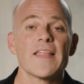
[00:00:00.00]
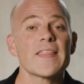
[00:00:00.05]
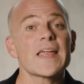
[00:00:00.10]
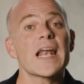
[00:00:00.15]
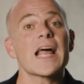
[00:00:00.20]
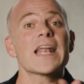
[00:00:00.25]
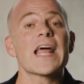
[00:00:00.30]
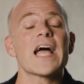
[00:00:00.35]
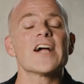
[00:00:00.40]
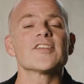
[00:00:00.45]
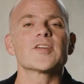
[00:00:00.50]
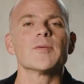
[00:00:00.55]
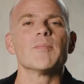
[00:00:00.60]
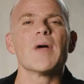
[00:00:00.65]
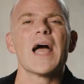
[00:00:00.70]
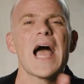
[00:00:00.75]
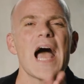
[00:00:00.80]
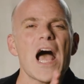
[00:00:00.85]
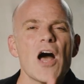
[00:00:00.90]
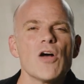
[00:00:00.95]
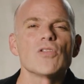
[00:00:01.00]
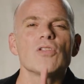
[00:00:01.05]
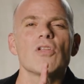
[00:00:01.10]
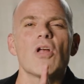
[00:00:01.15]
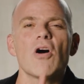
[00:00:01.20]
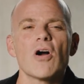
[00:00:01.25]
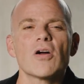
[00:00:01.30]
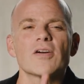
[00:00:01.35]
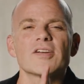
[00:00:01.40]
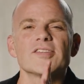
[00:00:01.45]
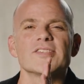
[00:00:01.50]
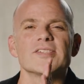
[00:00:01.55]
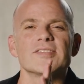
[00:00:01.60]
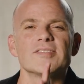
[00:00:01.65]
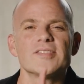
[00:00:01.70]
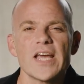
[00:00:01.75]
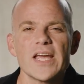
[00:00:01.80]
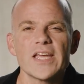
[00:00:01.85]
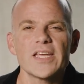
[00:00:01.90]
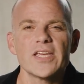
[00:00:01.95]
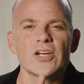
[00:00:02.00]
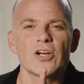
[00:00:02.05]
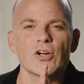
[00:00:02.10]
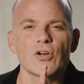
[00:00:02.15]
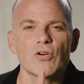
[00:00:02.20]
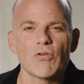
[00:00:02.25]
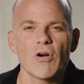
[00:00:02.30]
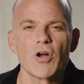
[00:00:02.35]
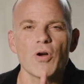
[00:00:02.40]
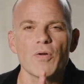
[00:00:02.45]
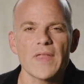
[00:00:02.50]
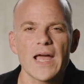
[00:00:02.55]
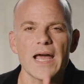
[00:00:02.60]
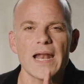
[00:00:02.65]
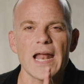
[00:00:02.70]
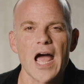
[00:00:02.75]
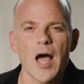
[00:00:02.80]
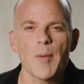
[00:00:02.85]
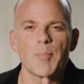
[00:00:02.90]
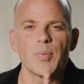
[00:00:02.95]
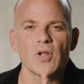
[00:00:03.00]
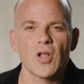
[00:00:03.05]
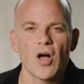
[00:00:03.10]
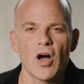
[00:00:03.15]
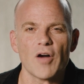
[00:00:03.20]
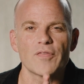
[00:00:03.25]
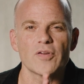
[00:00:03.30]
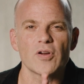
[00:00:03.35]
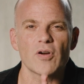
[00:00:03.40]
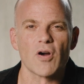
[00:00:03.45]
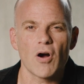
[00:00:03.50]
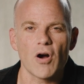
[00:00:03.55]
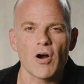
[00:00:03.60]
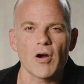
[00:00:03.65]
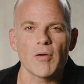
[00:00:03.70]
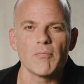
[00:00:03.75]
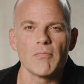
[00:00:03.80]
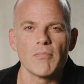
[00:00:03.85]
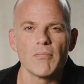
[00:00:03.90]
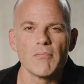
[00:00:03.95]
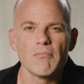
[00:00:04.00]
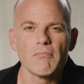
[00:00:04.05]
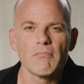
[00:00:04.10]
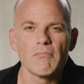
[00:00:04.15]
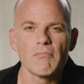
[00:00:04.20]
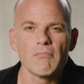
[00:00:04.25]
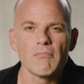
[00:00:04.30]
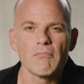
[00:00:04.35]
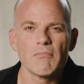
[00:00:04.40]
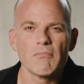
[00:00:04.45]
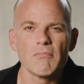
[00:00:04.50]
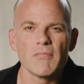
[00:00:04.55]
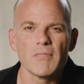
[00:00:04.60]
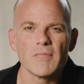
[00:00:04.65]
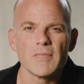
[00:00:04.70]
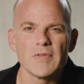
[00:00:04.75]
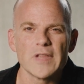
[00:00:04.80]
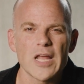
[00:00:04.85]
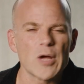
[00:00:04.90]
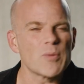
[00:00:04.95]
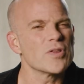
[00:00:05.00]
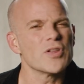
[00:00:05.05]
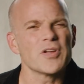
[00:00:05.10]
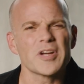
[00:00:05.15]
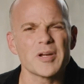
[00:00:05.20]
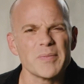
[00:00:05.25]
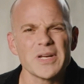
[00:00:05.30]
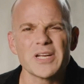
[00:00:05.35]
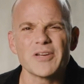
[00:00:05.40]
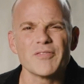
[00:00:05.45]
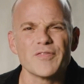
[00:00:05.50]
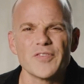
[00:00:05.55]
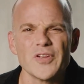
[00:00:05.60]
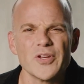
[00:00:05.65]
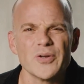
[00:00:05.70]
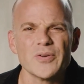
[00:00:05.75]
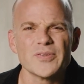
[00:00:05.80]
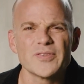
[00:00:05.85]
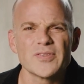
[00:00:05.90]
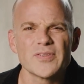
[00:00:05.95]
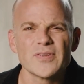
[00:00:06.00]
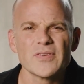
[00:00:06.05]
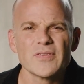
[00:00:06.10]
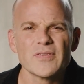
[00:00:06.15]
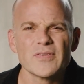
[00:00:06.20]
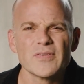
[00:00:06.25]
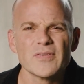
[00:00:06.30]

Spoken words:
And then I'd ask them, how long does it take you to grow that apple off your arm? They would look at me confused.